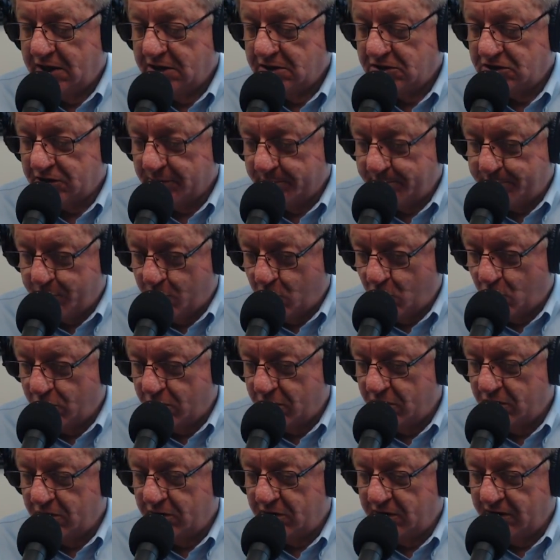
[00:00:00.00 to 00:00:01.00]

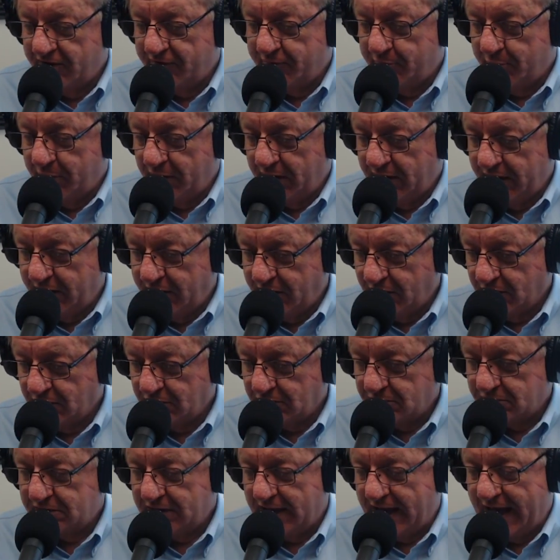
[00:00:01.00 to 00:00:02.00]
supporter of
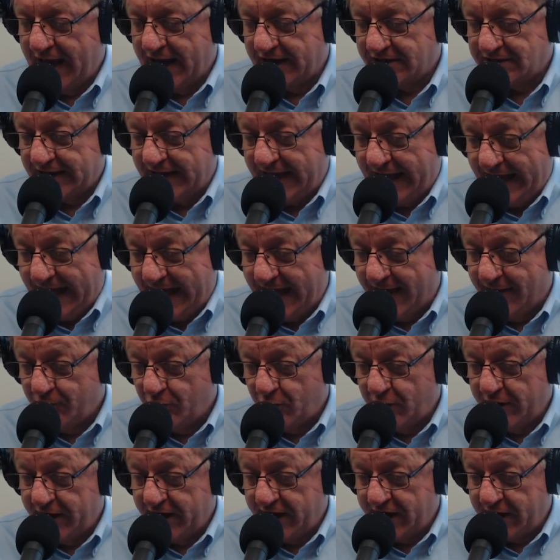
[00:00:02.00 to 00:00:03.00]
millennials. I actually have
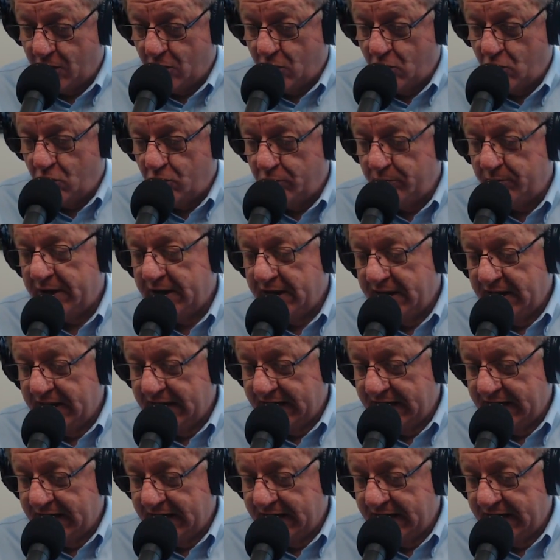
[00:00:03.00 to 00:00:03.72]
one at home.